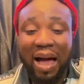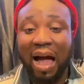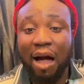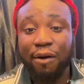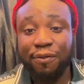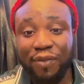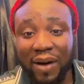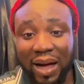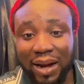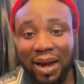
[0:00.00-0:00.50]

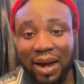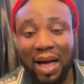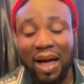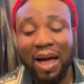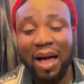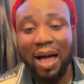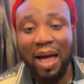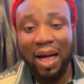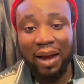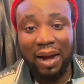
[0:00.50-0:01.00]
our
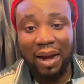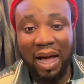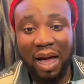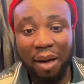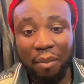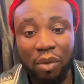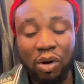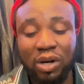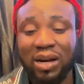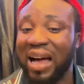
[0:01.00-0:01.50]
father, and
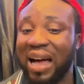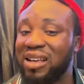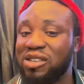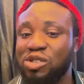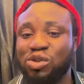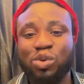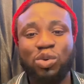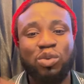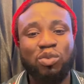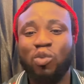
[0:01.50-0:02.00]
our mother.
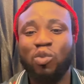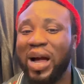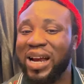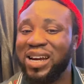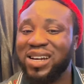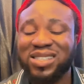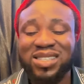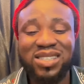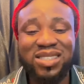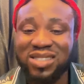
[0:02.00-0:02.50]
So
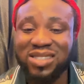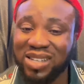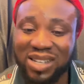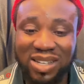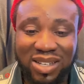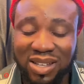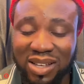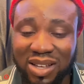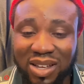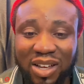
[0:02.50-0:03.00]
when is it
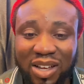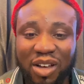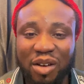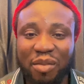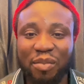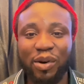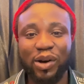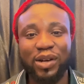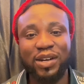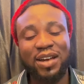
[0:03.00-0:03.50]
turn?
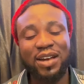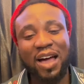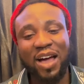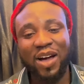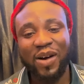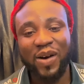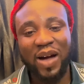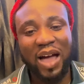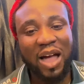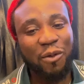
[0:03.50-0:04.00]
But
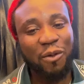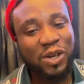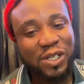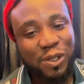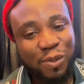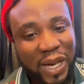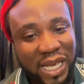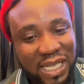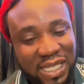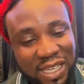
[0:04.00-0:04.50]
now I
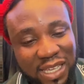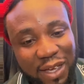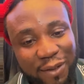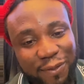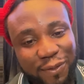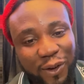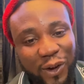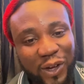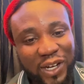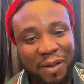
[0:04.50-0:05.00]
wish
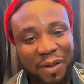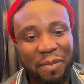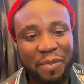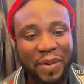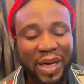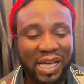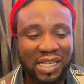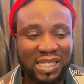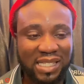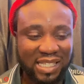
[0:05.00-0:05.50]
myself all the
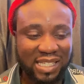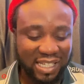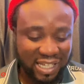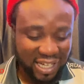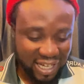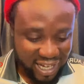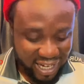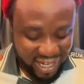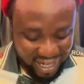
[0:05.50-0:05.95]
best